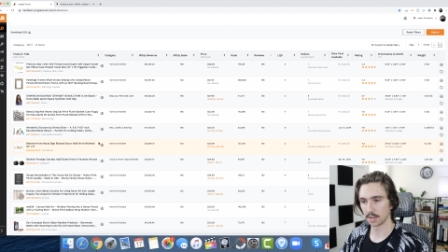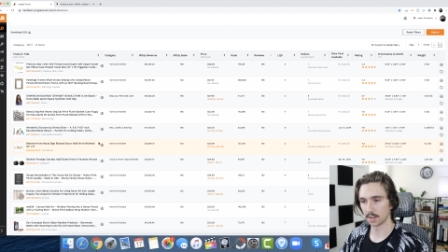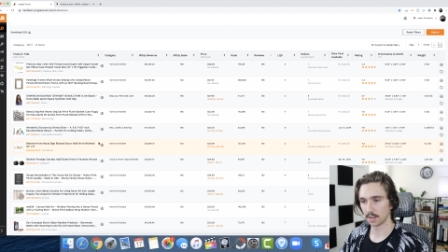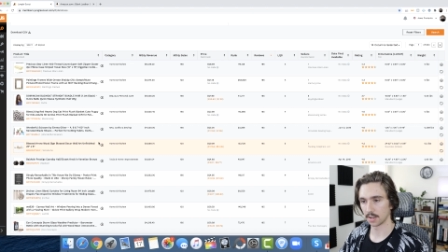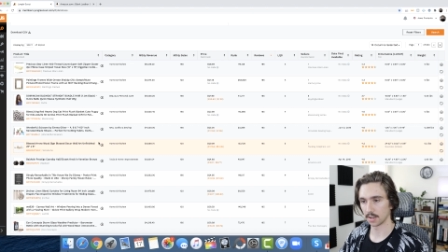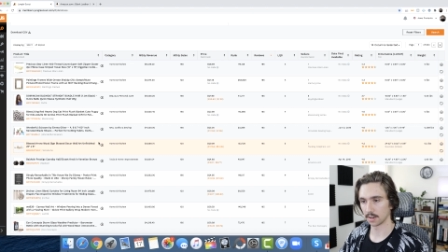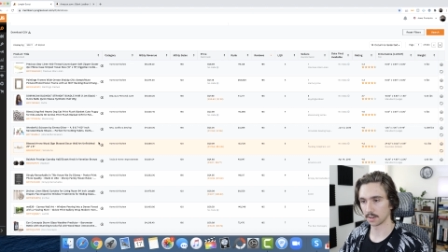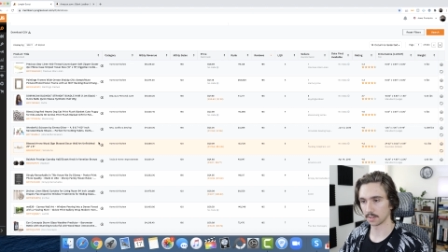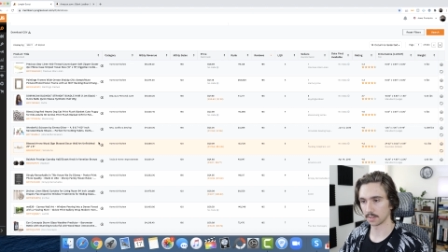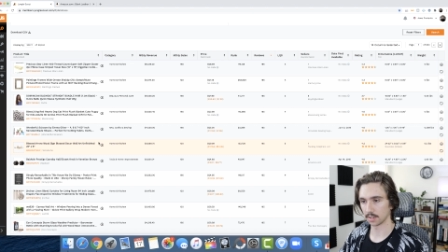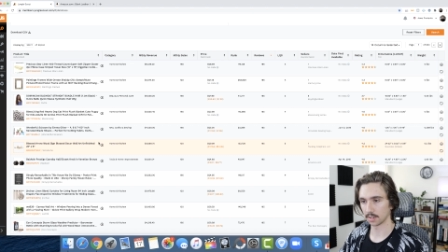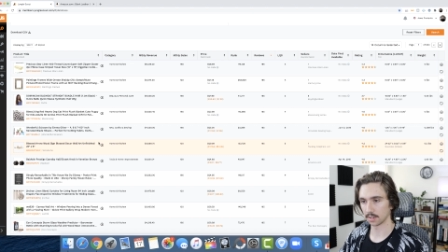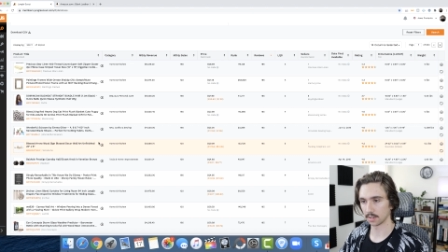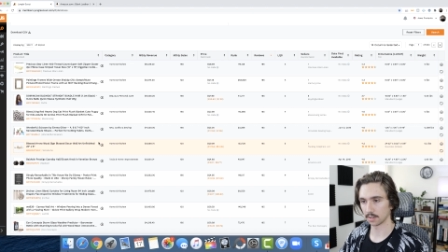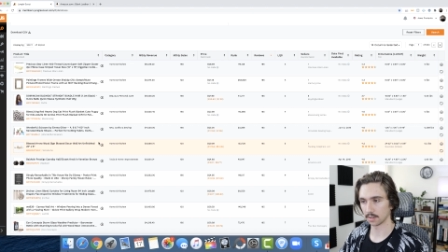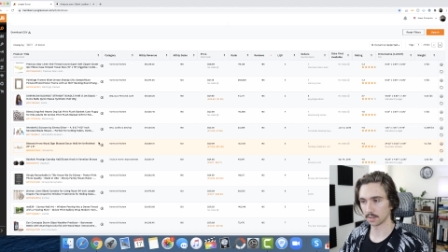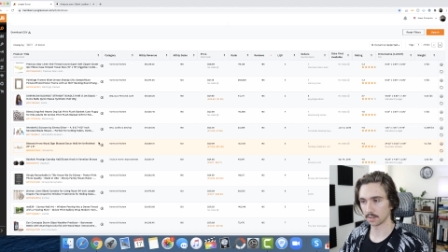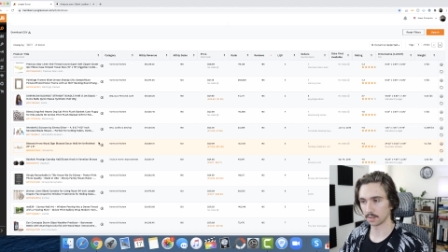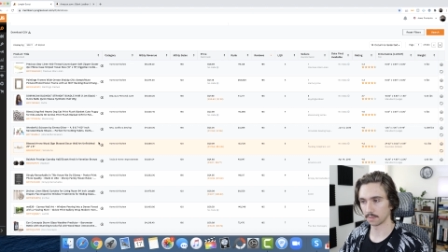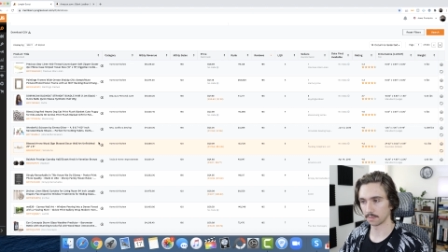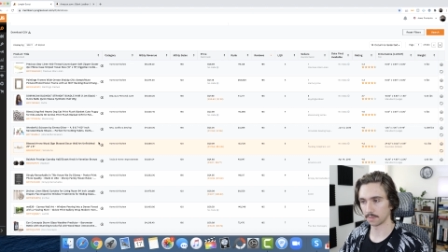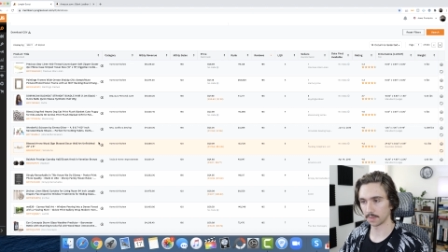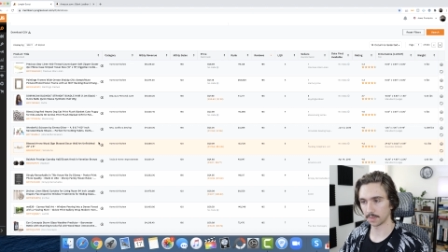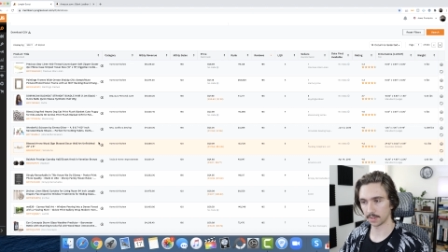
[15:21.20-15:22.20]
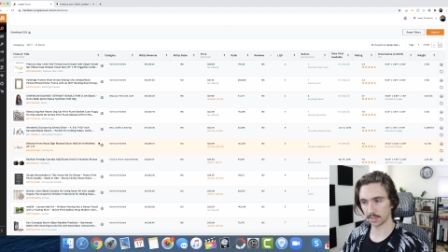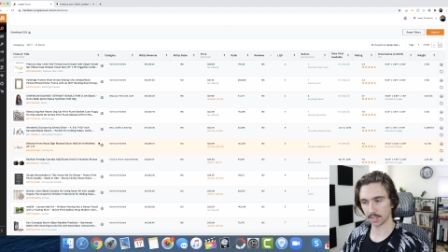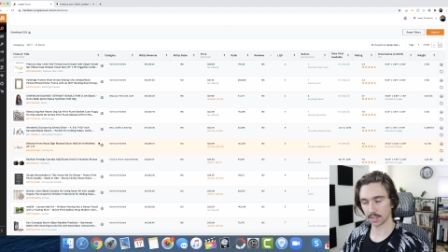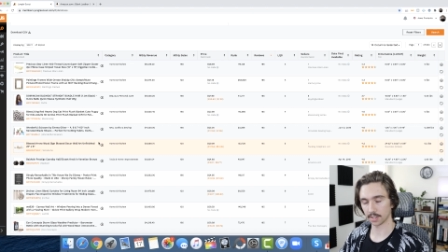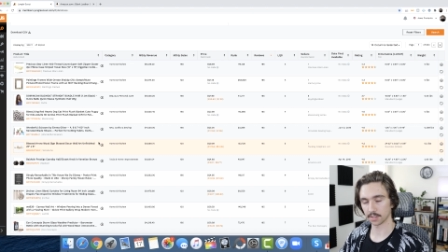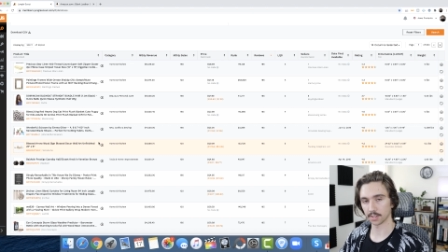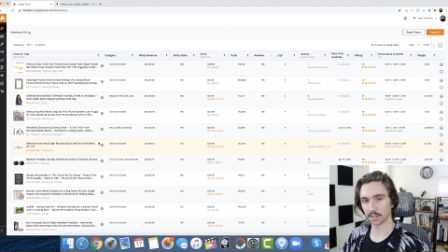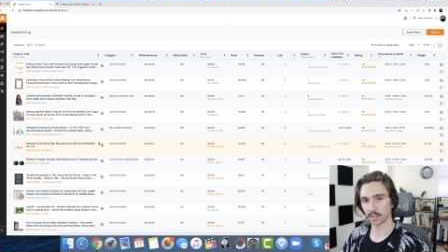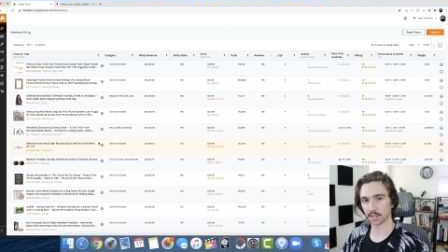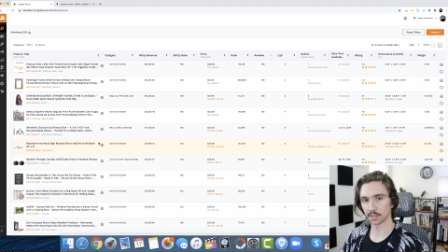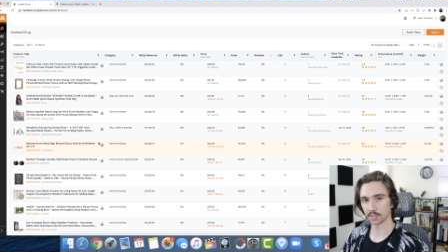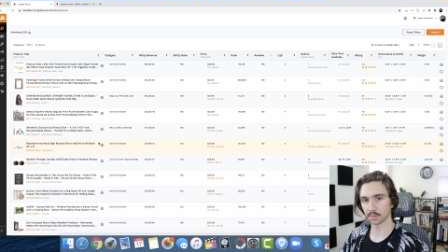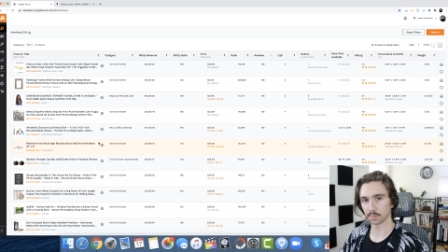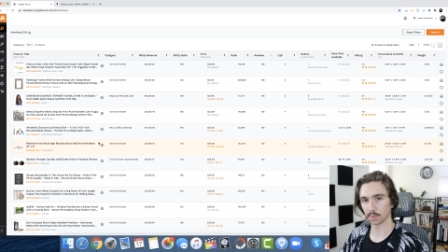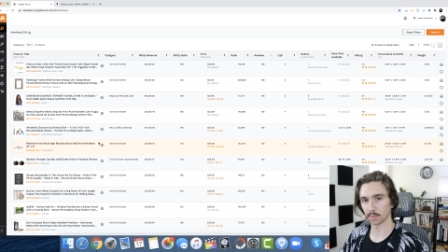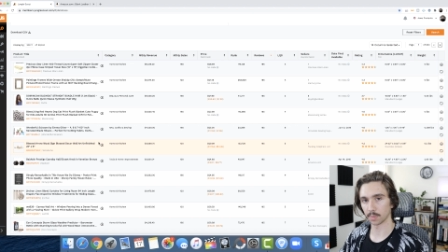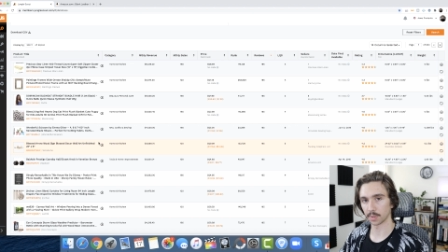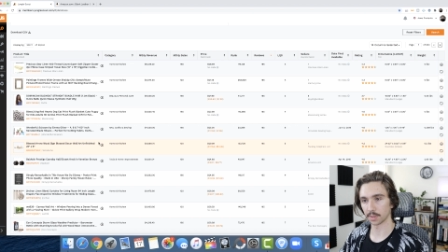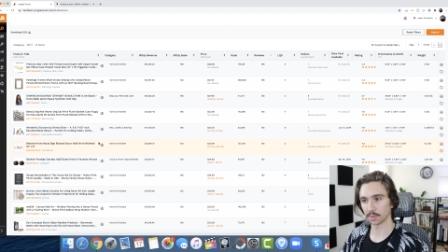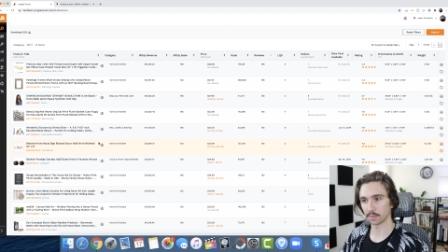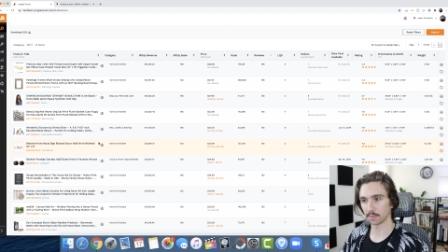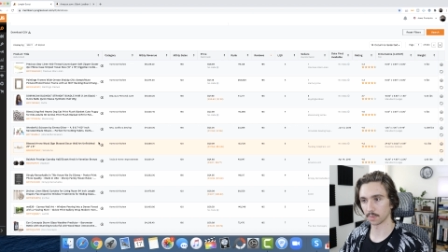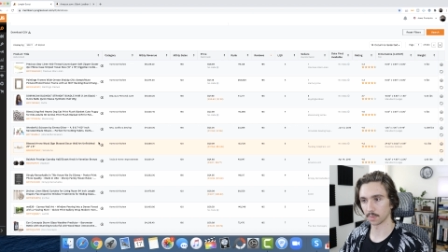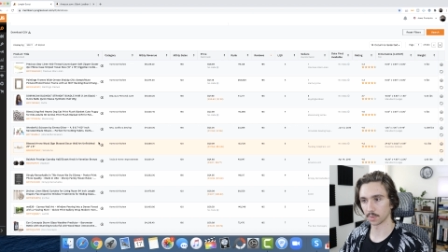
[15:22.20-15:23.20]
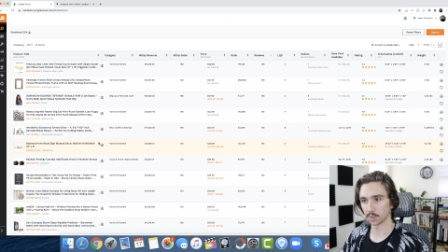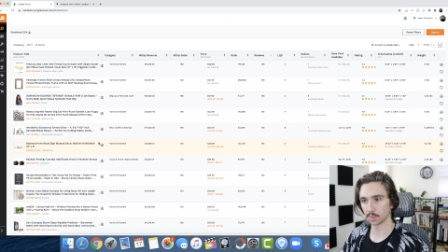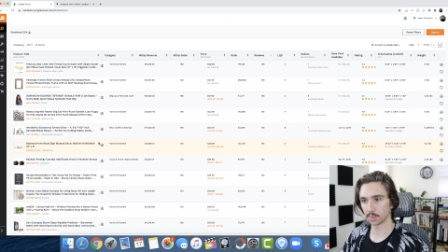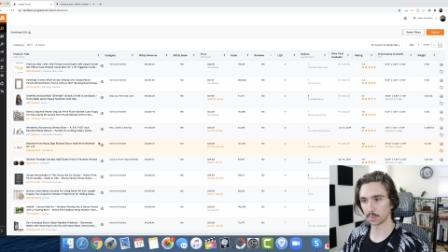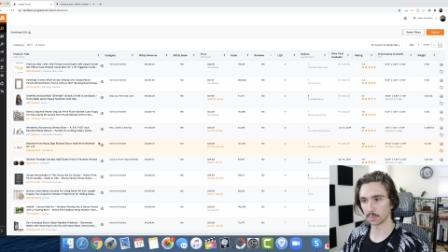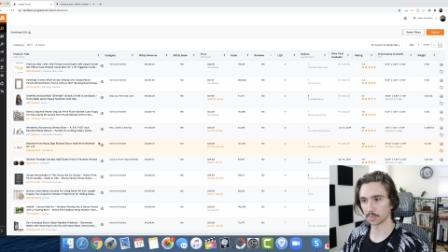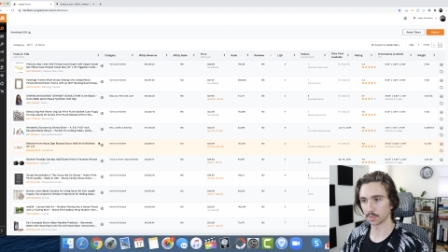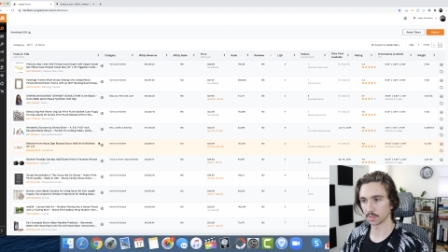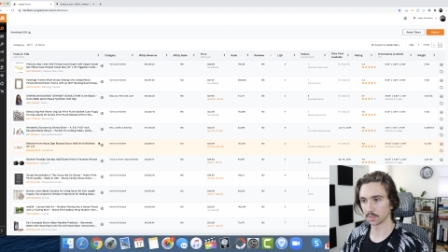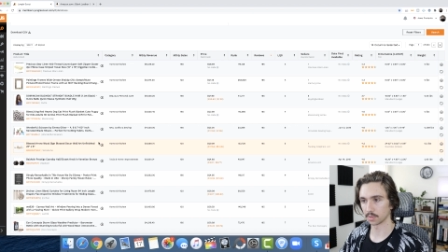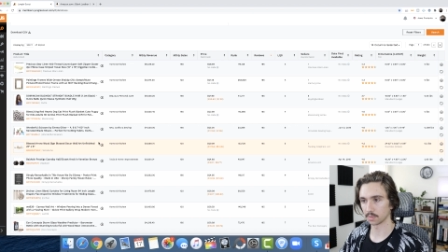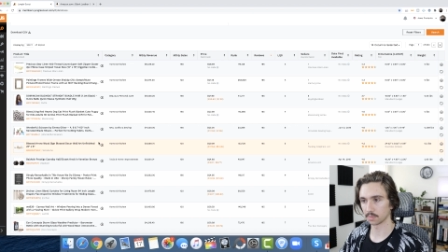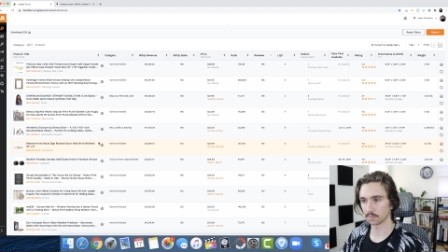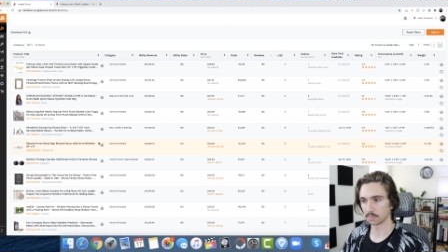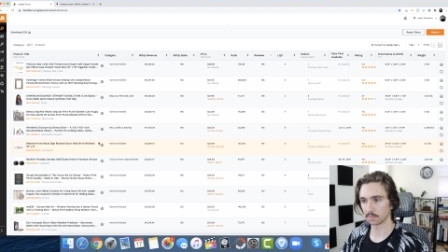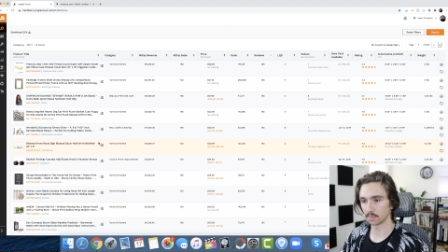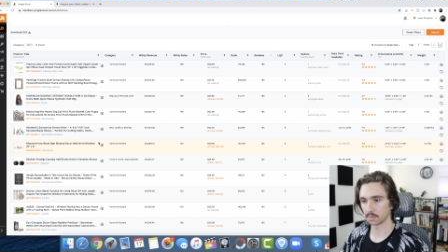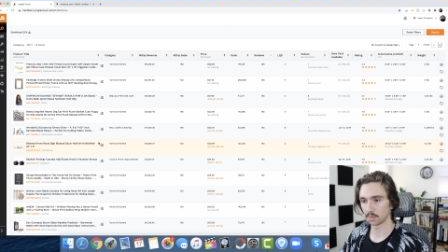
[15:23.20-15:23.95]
And I think $50,000 per month for most people is